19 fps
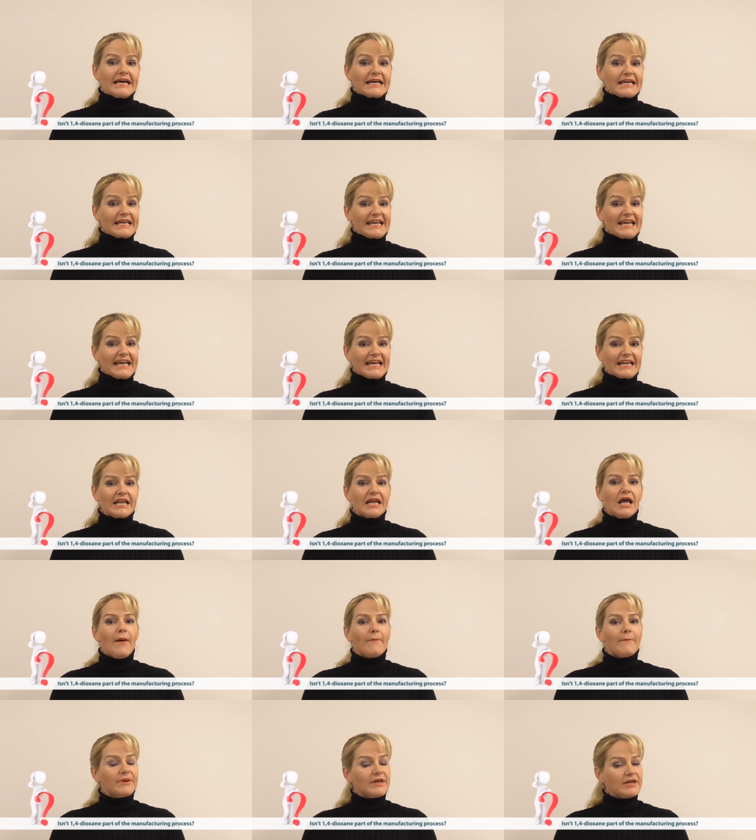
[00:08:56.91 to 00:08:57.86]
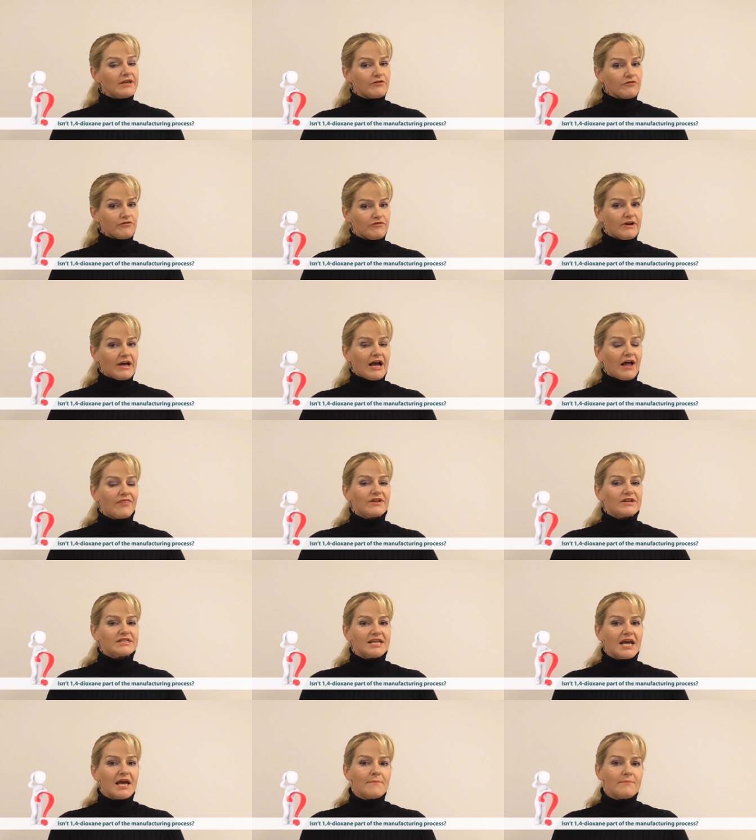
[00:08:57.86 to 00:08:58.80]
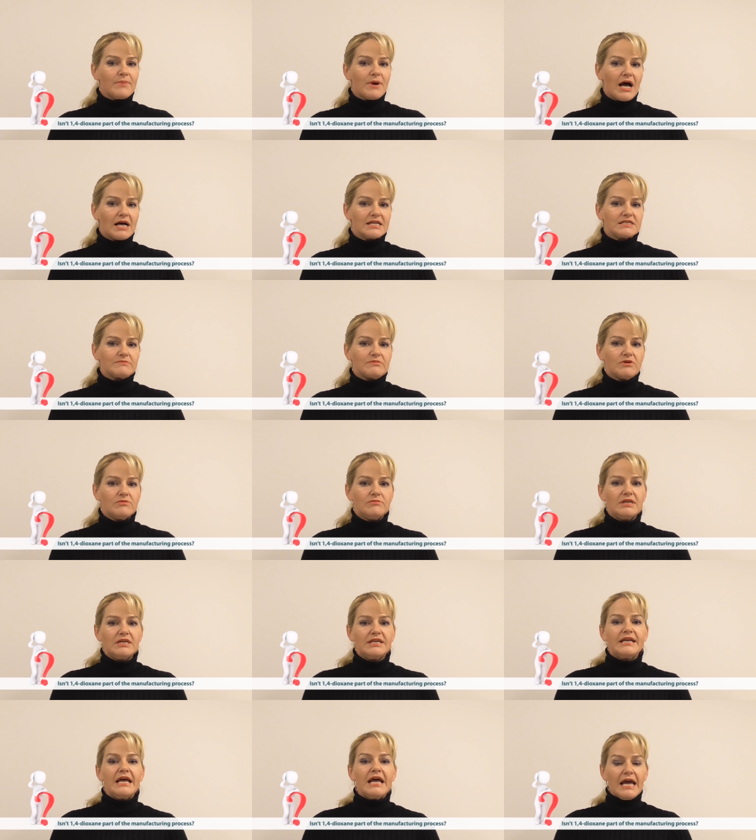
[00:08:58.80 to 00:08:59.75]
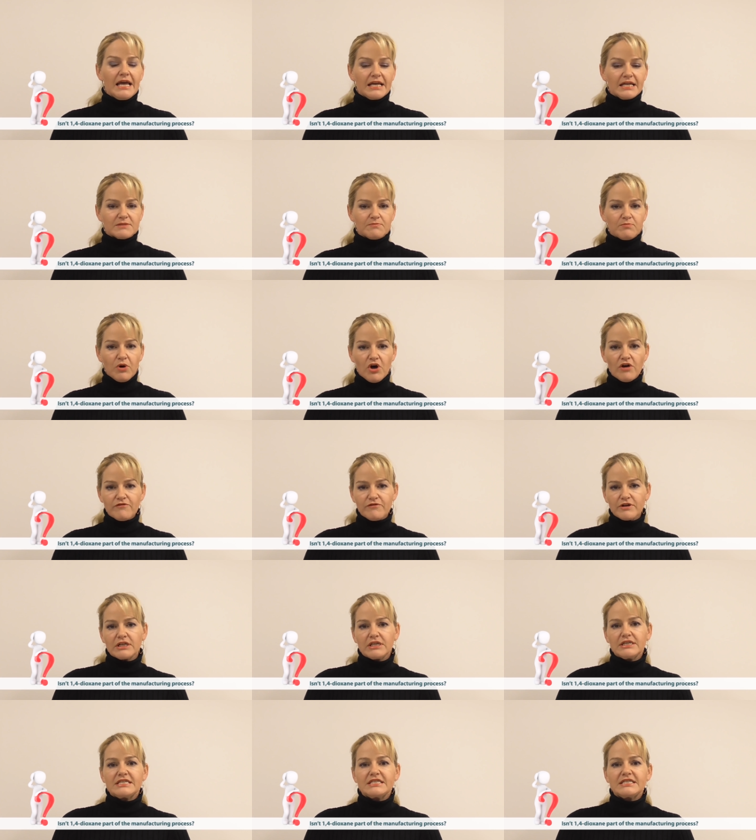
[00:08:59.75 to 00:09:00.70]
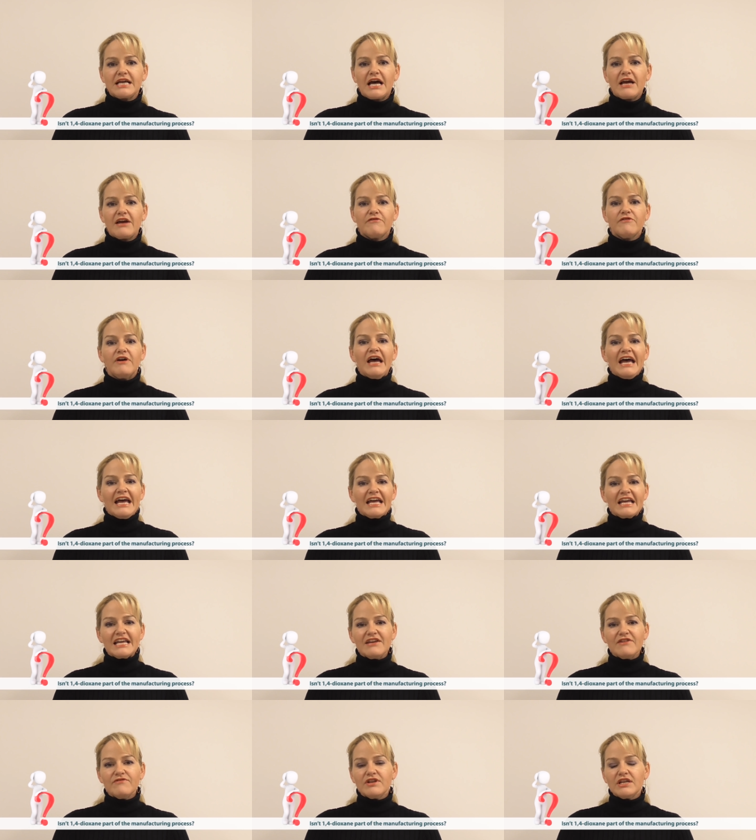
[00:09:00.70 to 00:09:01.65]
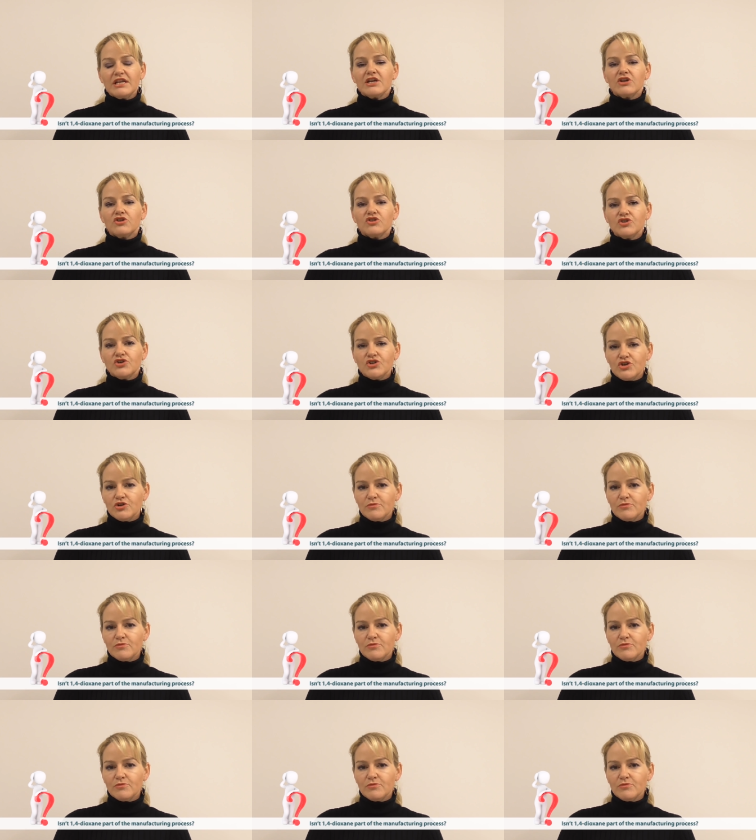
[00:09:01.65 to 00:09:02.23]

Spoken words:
Again, being found that 10 parts per million is perfectly safe, even in